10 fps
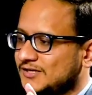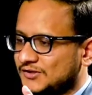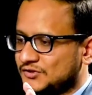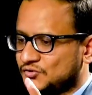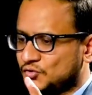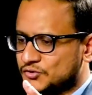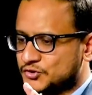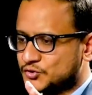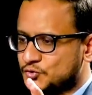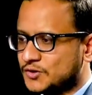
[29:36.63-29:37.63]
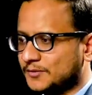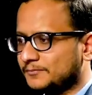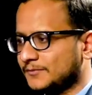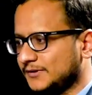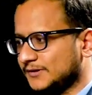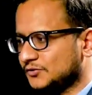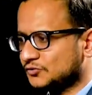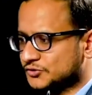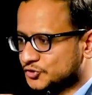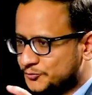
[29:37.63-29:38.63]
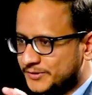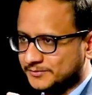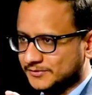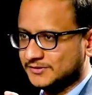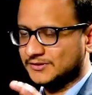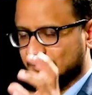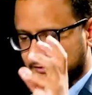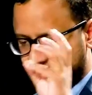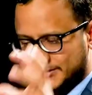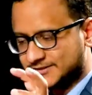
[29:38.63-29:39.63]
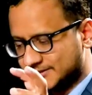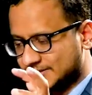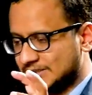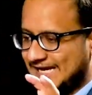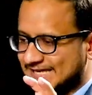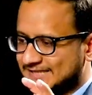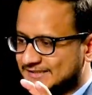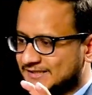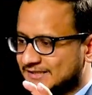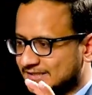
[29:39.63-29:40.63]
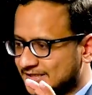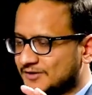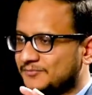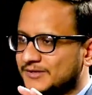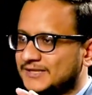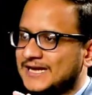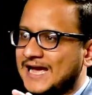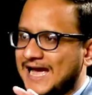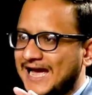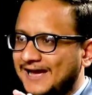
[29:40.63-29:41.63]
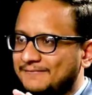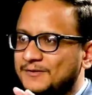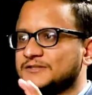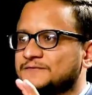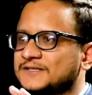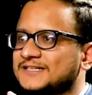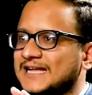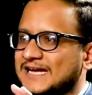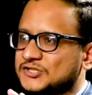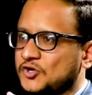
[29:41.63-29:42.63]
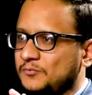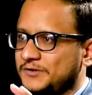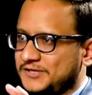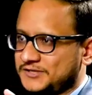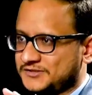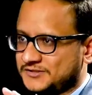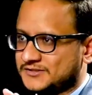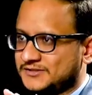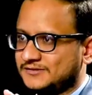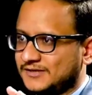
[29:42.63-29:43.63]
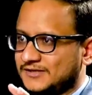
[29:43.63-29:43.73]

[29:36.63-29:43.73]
those two people, the person and the company have different tax obligations, right?